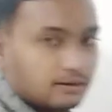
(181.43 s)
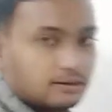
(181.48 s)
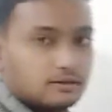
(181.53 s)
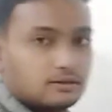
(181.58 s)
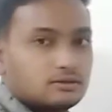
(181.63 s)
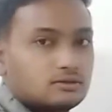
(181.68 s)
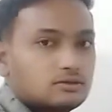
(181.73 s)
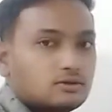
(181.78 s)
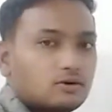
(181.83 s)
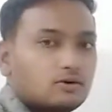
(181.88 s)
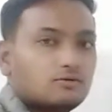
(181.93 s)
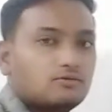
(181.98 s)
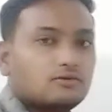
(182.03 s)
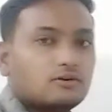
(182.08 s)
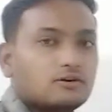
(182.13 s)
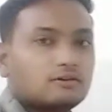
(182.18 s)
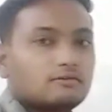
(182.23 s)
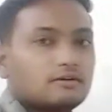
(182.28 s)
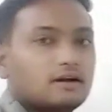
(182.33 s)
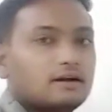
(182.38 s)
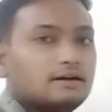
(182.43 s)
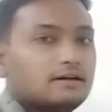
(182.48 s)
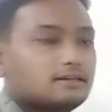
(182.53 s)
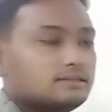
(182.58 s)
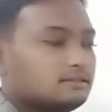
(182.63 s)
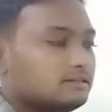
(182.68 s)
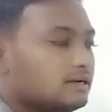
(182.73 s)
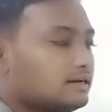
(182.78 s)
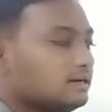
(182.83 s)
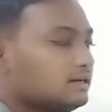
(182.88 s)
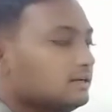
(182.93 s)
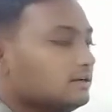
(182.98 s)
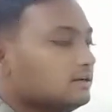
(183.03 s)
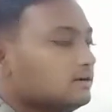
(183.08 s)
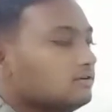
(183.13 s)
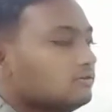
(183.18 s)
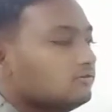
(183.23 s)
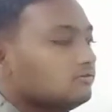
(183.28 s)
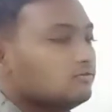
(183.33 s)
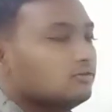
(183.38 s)
So for your understanding,
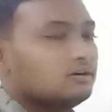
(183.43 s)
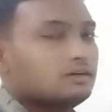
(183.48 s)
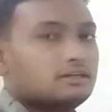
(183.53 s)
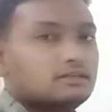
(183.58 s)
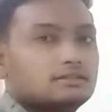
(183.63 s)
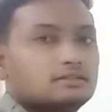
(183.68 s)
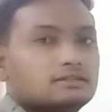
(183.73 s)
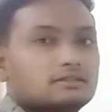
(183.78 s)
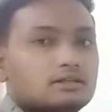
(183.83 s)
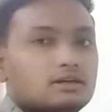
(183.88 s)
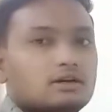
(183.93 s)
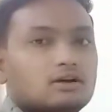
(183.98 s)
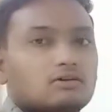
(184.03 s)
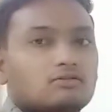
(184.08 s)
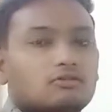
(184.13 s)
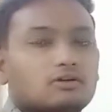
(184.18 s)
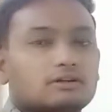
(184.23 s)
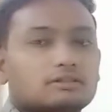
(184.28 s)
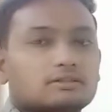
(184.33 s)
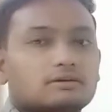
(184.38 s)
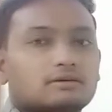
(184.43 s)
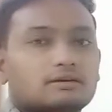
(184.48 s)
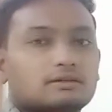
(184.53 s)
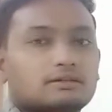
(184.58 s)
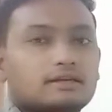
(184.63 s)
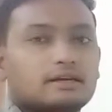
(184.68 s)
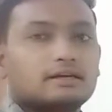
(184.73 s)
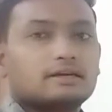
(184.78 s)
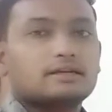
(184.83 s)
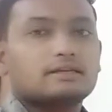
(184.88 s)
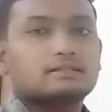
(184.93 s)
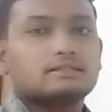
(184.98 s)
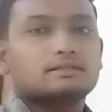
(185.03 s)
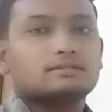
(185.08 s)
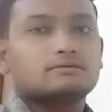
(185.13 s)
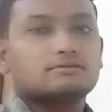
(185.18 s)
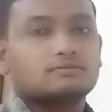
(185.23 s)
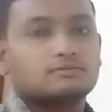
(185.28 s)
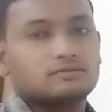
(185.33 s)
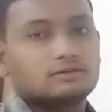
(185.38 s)
what is the techniques
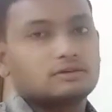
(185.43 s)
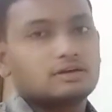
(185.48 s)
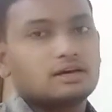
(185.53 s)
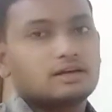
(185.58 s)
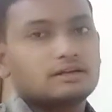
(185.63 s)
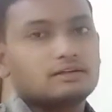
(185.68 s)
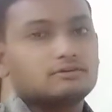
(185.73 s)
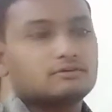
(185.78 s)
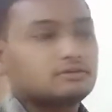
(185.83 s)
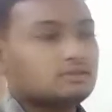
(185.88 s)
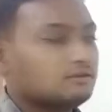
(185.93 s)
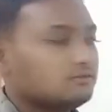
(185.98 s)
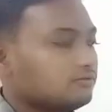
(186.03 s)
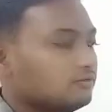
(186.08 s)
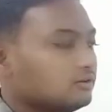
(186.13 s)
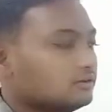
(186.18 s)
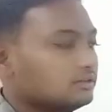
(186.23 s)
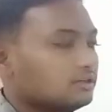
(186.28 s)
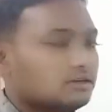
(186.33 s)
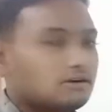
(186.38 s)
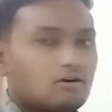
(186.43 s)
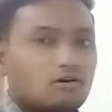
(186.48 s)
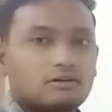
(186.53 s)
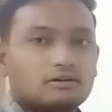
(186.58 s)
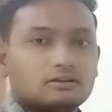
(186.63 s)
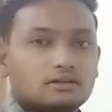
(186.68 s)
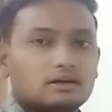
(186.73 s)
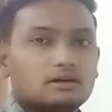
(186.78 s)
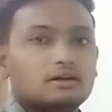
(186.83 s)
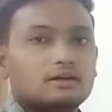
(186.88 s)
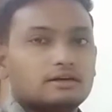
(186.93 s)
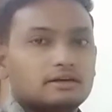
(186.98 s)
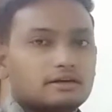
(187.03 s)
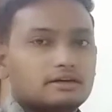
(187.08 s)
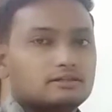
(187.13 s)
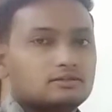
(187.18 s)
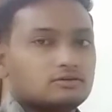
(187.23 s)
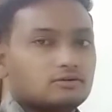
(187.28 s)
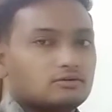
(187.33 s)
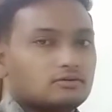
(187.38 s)
we are using for the drawing the
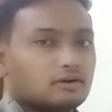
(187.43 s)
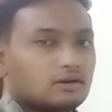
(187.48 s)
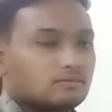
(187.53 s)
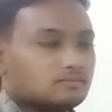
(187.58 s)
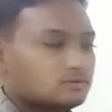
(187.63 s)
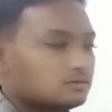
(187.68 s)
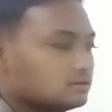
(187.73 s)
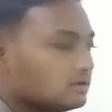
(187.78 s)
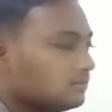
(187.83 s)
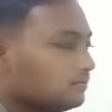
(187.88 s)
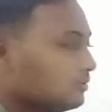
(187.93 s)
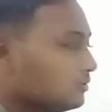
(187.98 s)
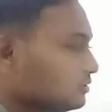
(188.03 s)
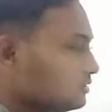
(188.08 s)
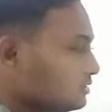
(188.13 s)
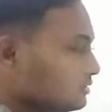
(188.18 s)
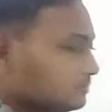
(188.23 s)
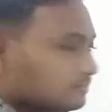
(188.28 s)
histogram? Suppose